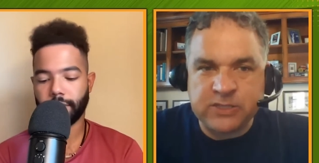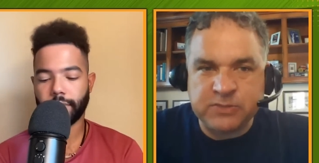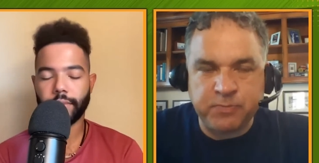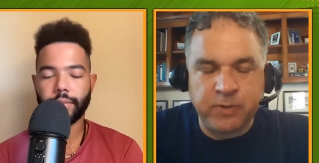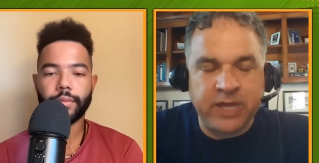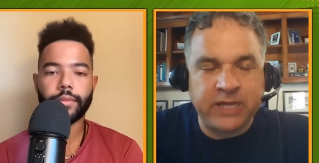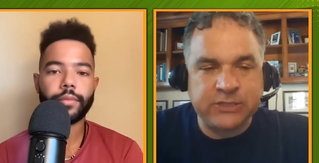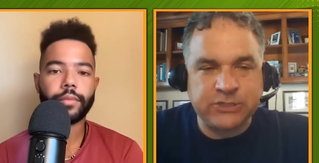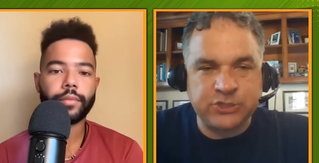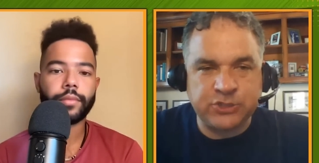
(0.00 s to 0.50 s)

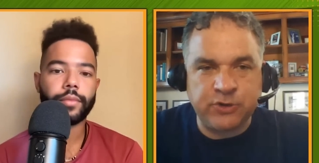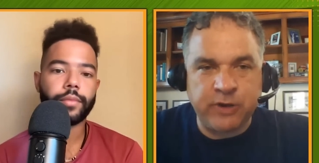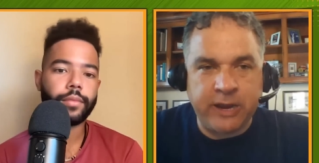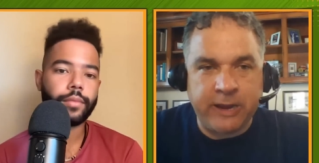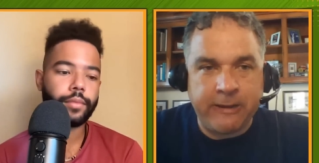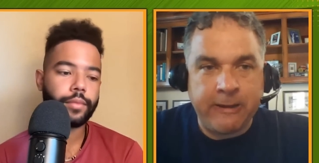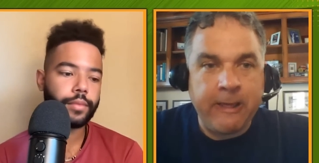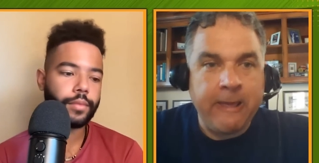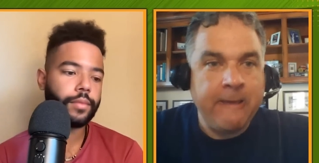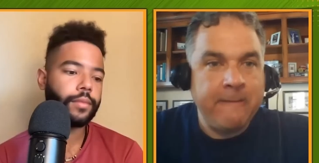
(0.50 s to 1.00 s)
Speaker 1: splash
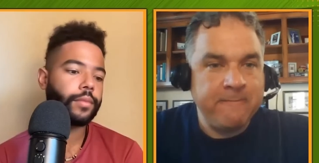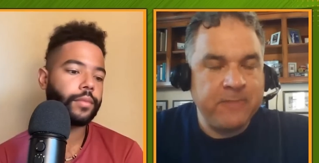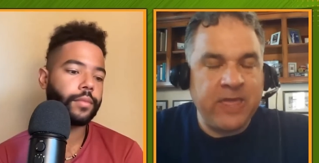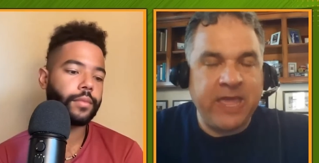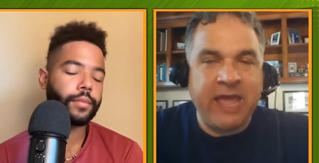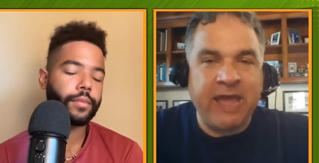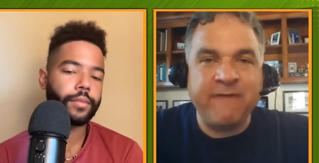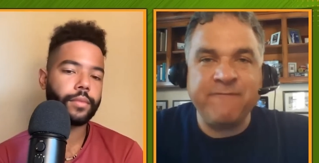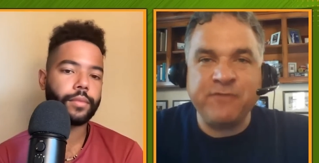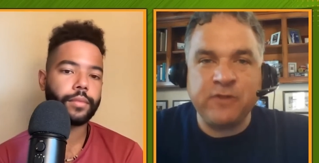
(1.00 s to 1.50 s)
trade they
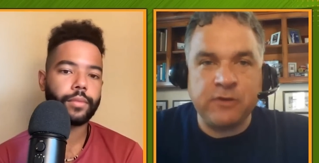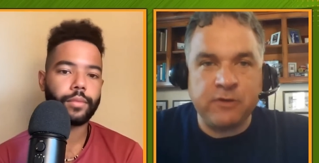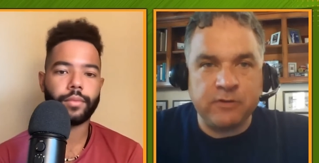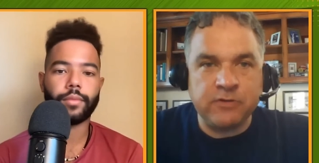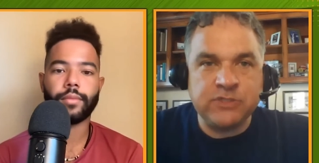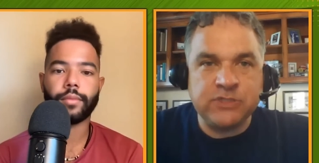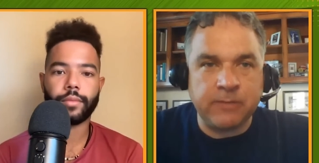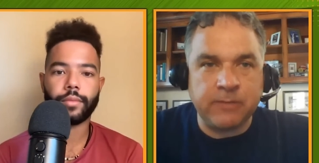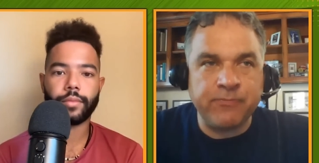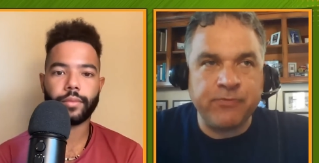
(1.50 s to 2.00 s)
have to do
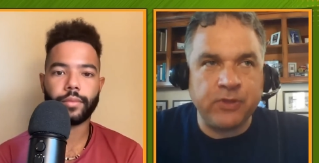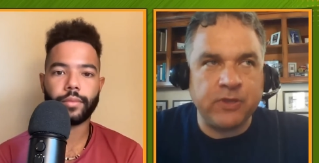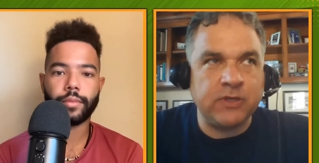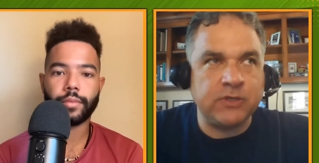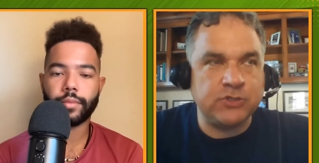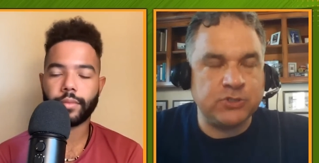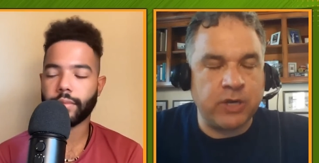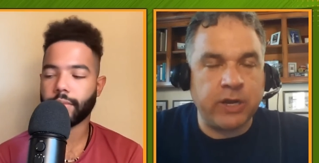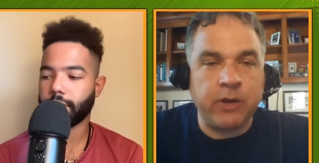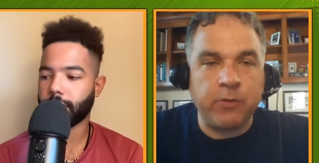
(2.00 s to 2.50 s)
something to
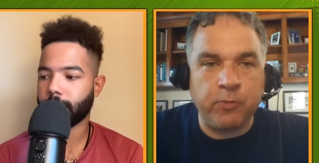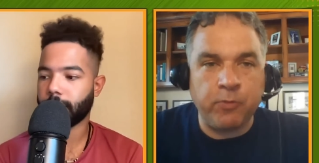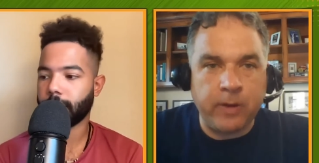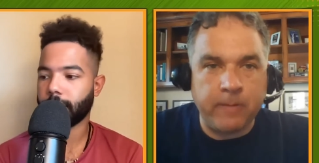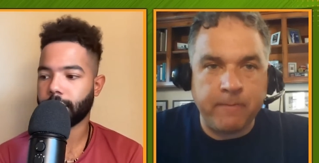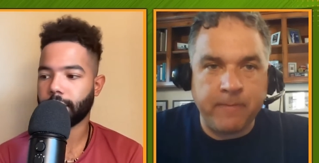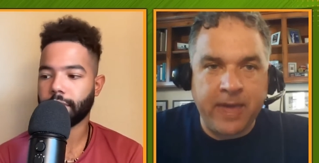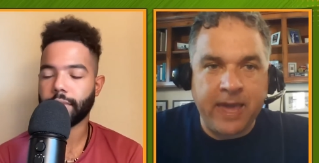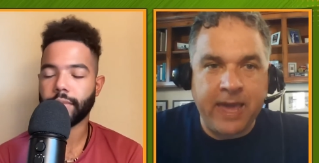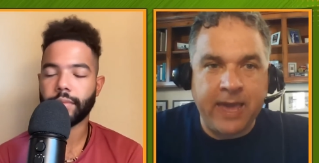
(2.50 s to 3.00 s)
try to win
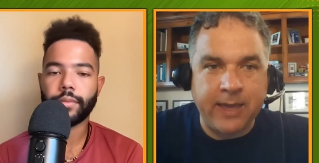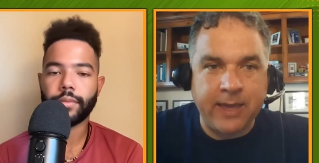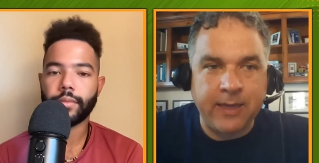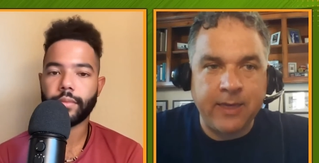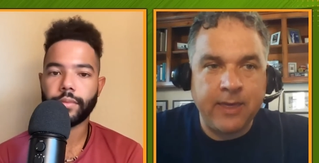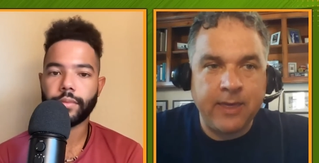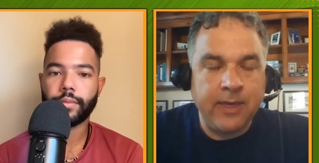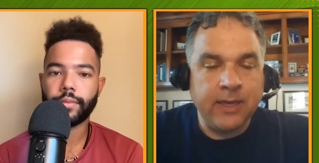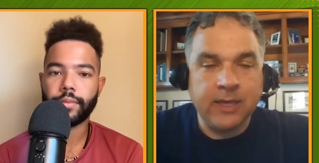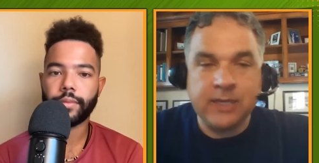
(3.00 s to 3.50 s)
him back
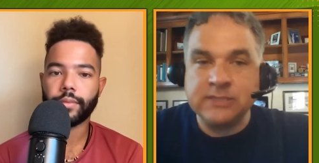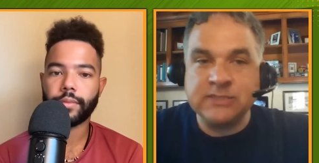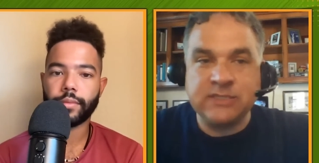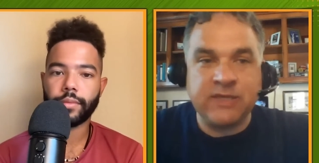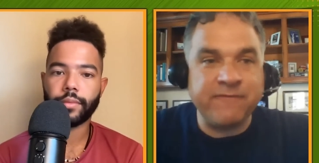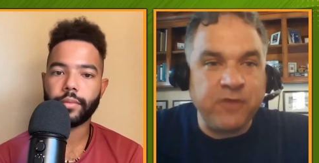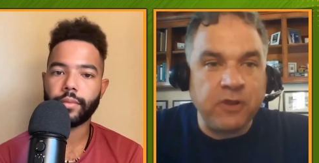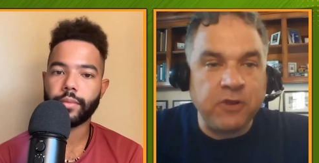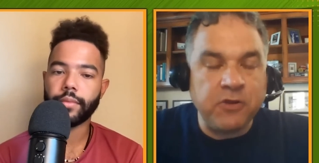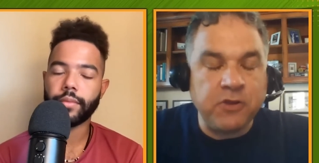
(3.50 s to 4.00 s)
because
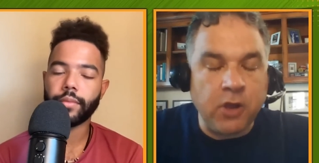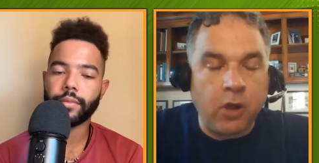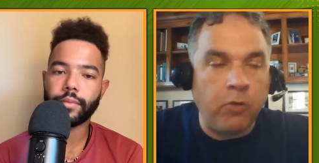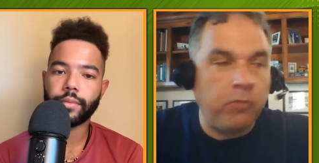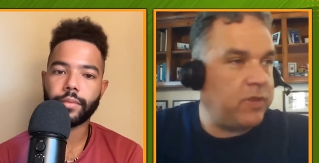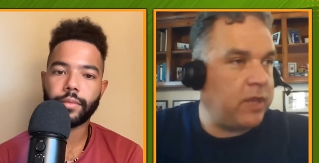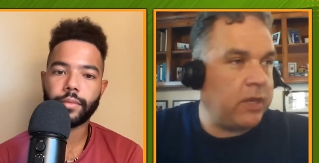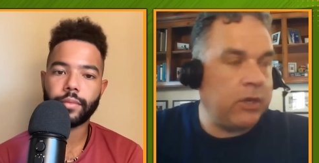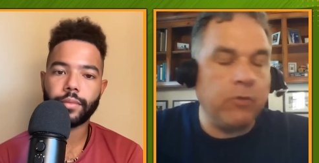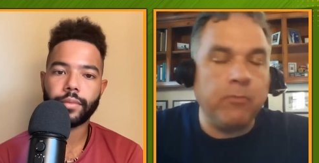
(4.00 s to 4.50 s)
if you don't,
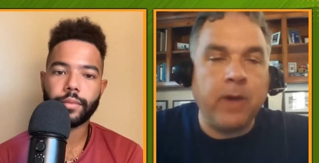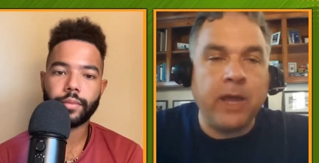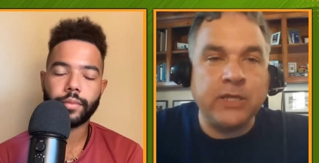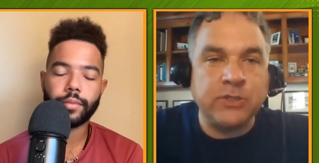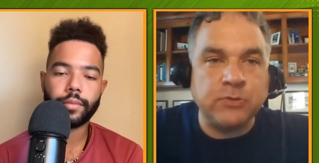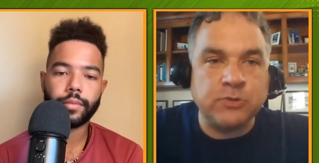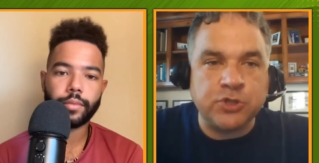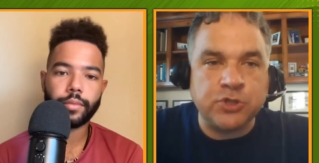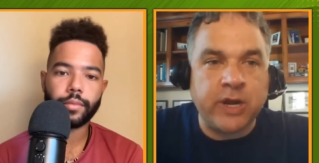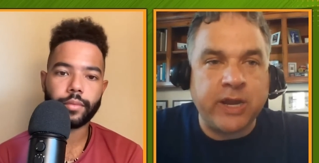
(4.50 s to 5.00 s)
then you might as
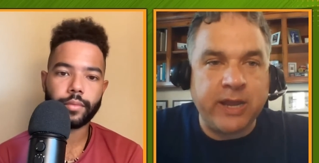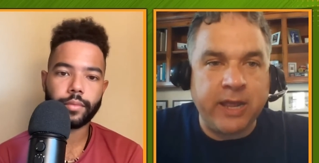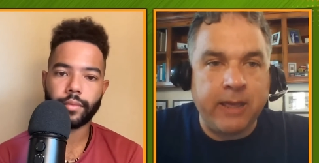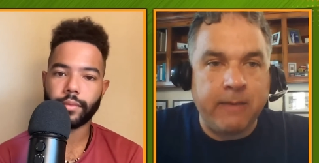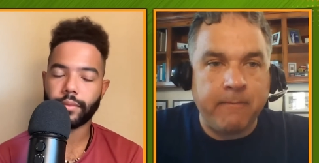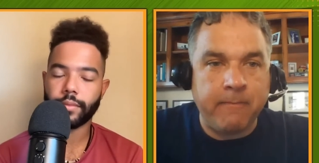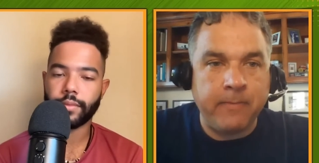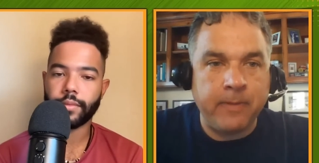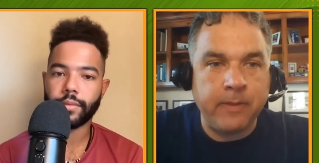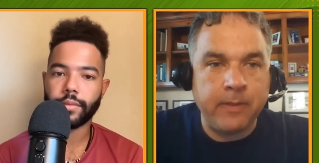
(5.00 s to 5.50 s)
well trade
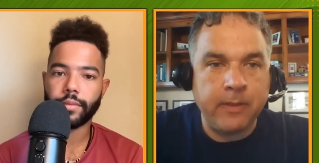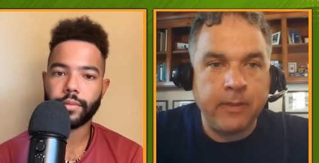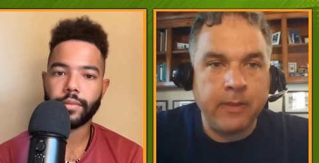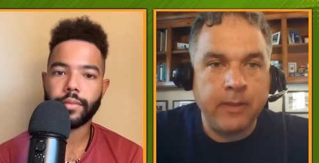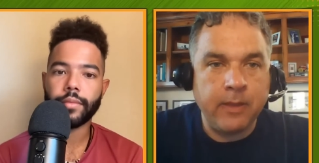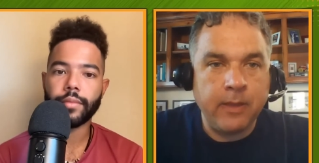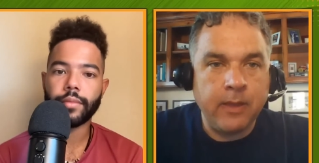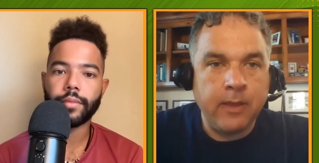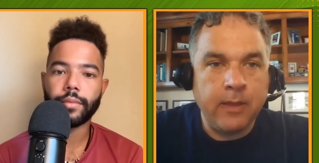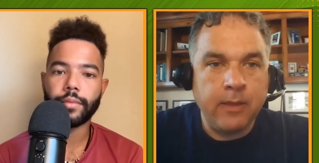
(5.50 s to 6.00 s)
him
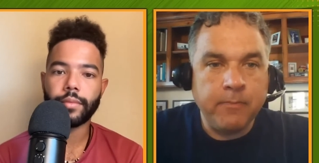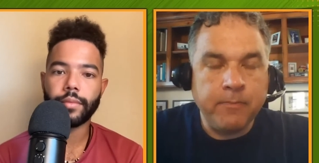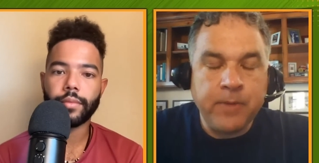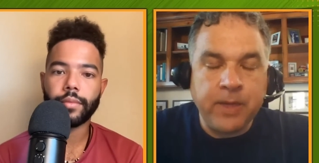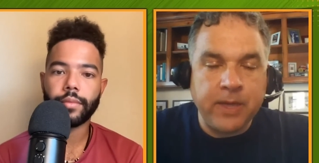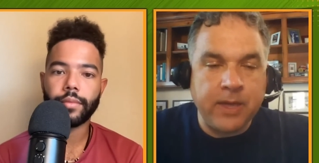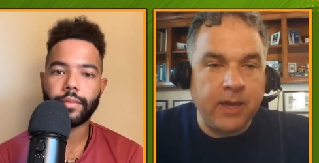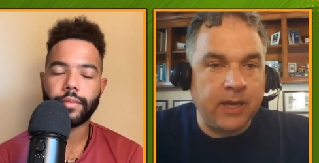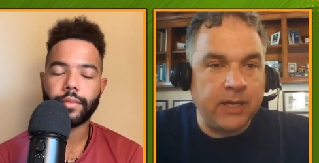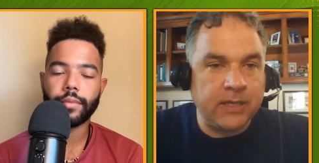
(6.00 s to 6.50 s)

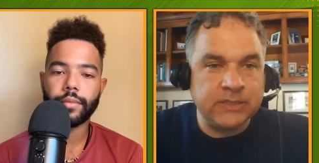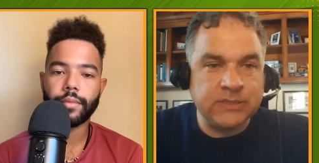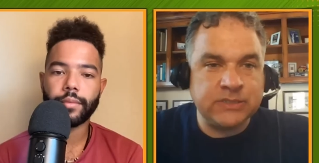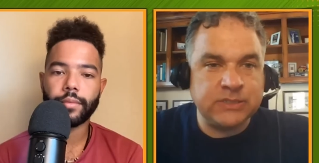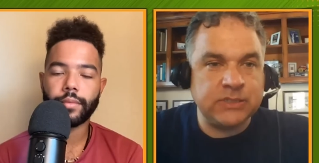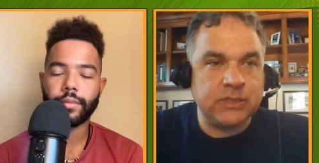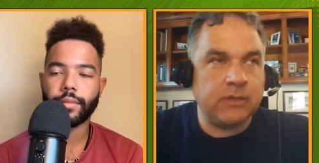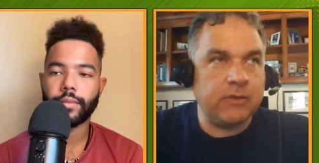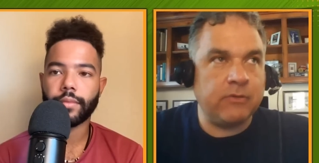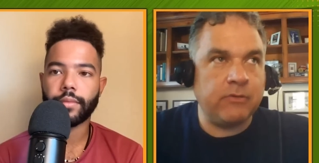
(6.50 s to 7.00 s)

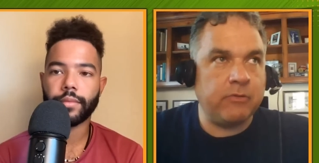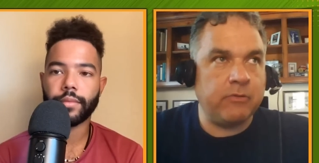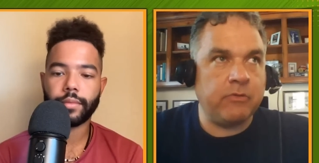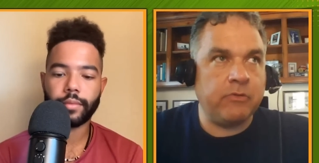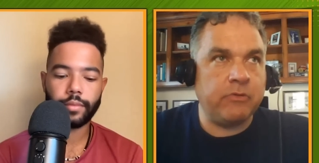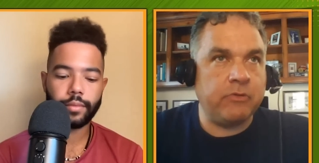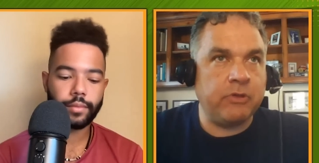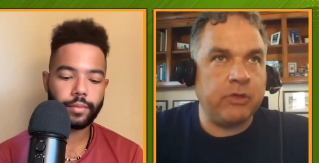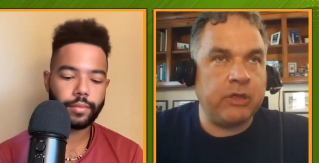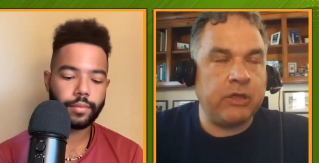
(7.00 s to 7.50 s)
because,
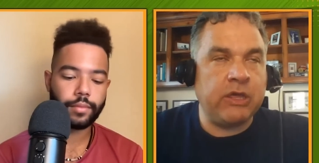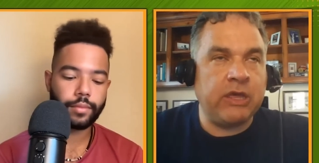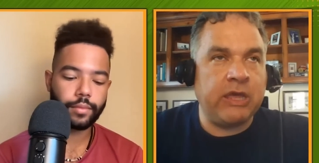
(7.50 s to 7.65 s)
eh,